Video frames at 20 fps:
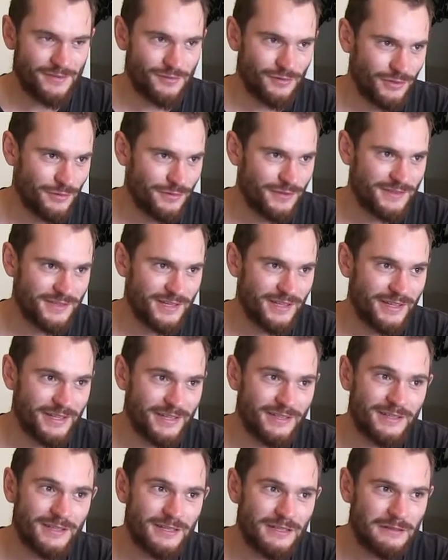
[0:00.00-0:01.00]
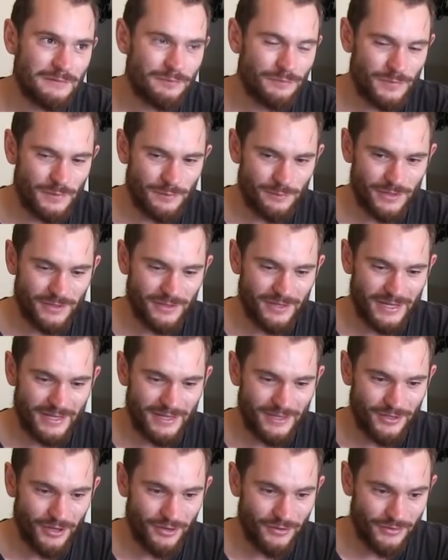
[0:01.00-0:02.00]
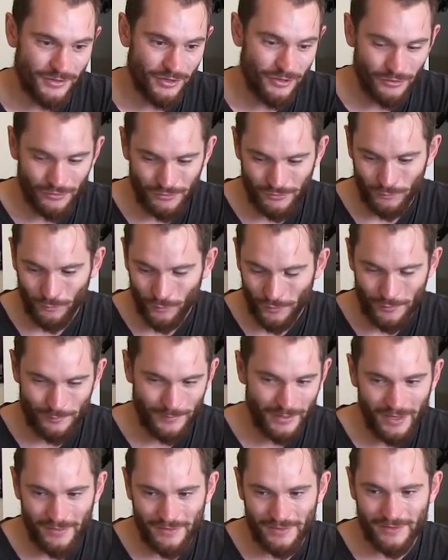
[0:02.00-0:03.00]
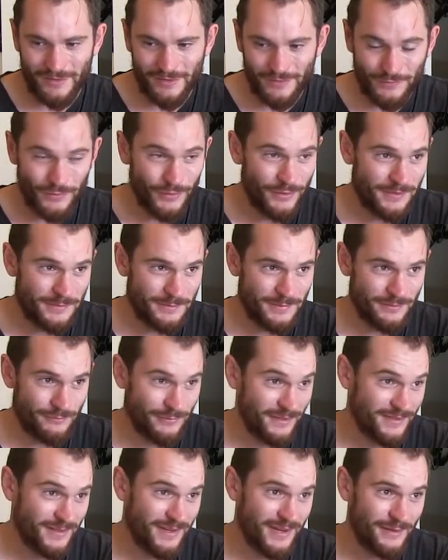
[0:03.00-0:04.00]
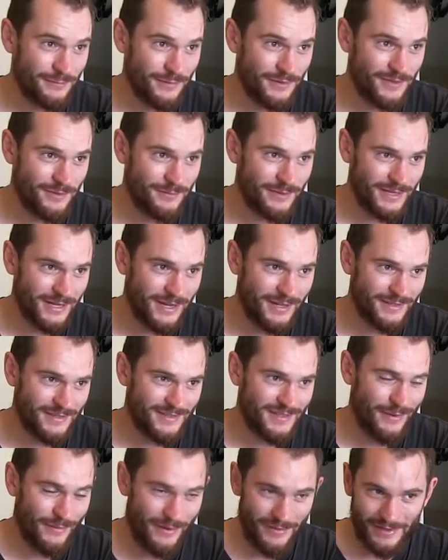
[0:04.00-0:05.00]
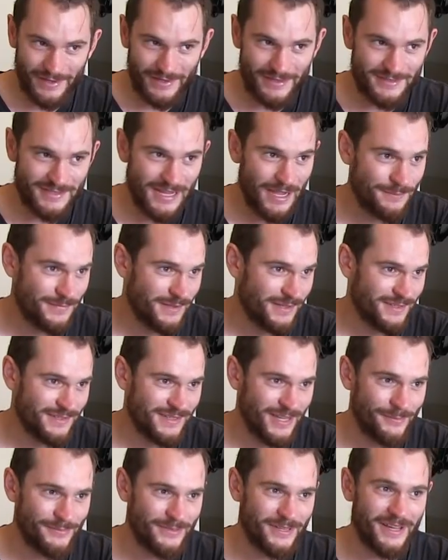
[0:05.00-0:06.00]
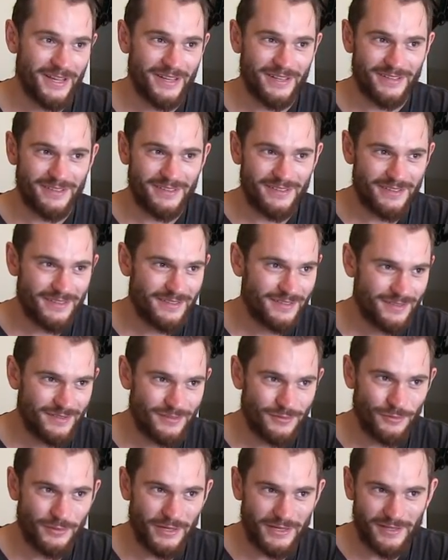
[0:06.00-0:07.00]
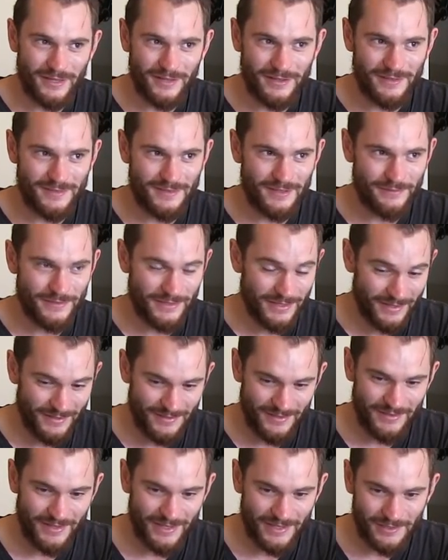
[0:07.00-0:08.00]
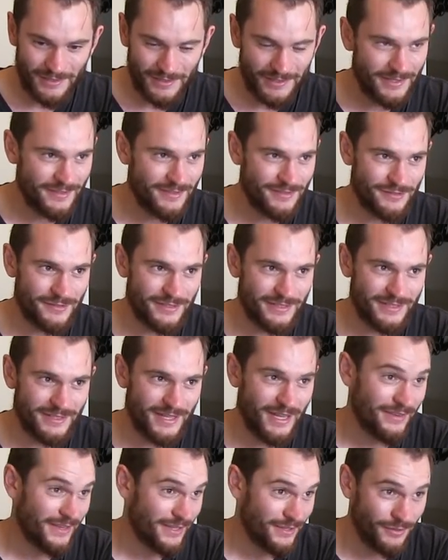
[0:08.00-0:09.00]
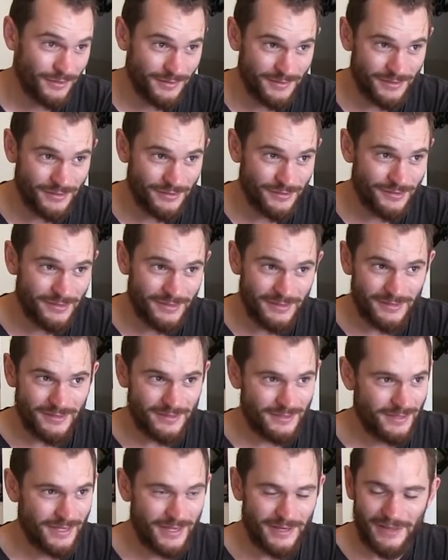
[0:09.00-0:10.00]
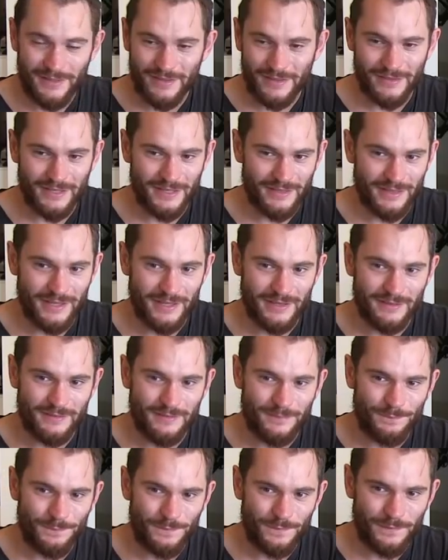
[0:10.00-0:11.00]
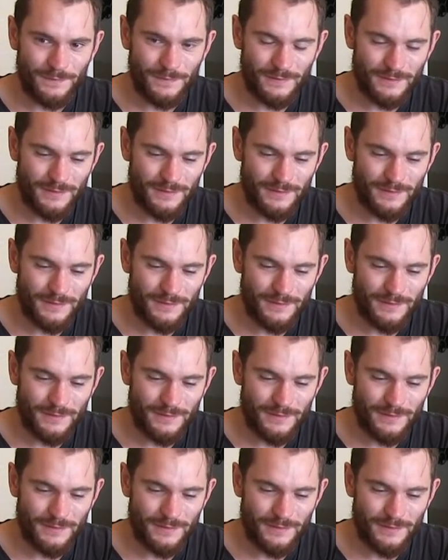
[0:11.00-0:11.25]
I saw you on the telly," but like you don't know what about the advertisement resonated with them. You can't see where they tapped in, tapped out. Yeah. All that kind of stuff. You can't see their click history, how they got to you. Yeah. Anything like that. Yeah.